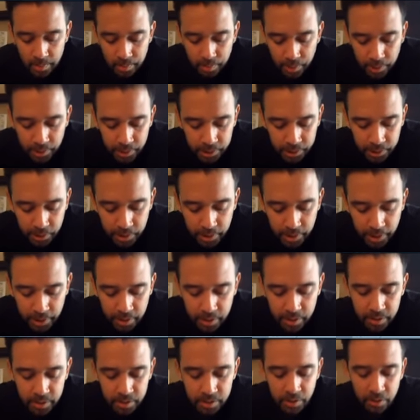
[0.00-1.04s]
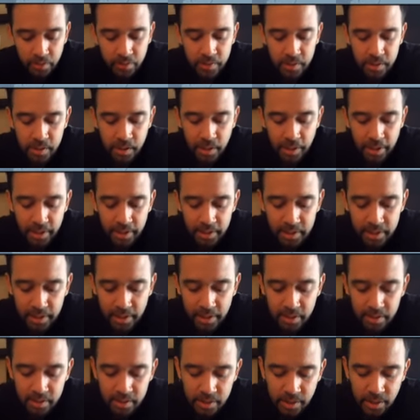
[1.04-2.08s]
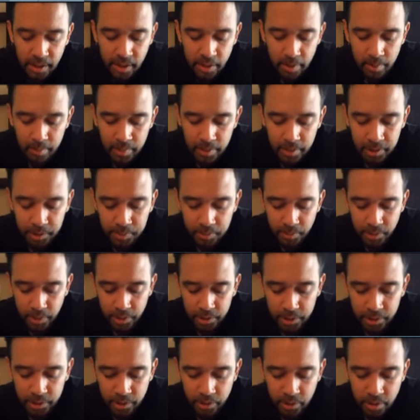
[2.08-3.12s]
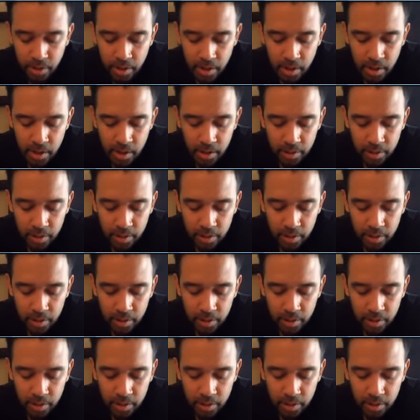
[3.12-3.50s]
The pressure in the service line tells how much pressure